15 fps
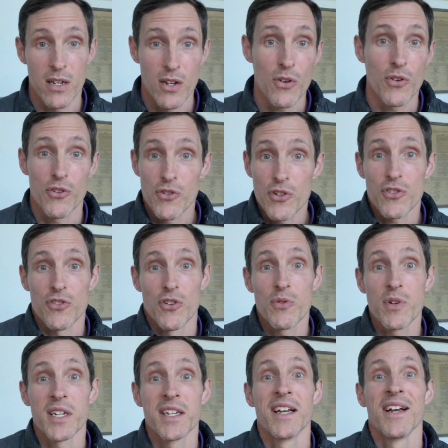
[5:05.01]
No, you're just
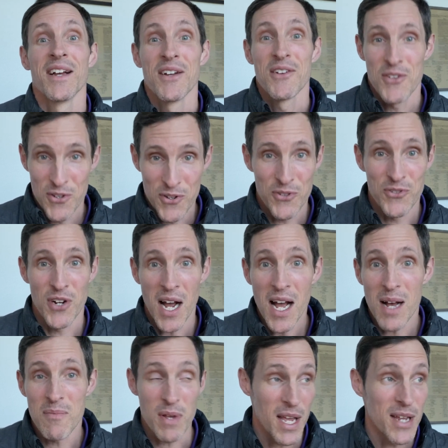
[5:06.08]
doing your
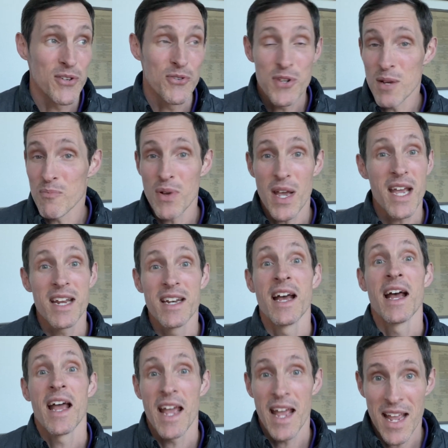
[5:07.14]
job and you get paid
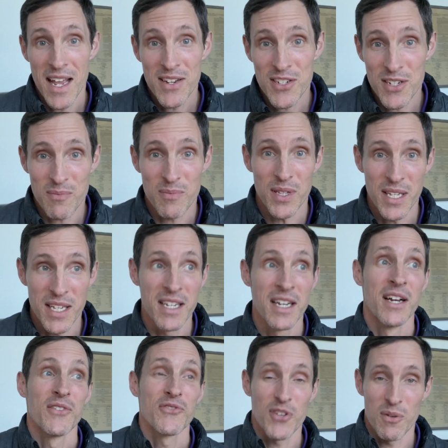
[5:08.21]
handsomely
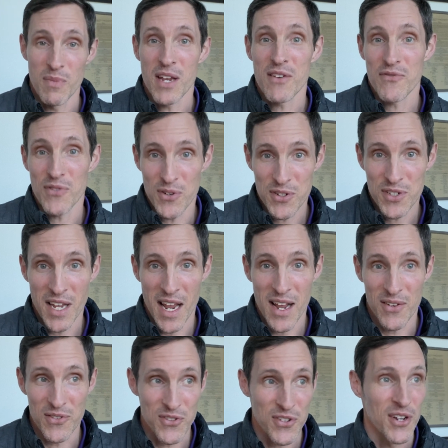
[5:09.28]
to make first
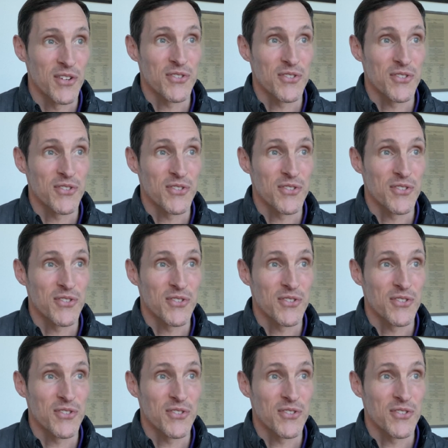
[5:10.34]
downs.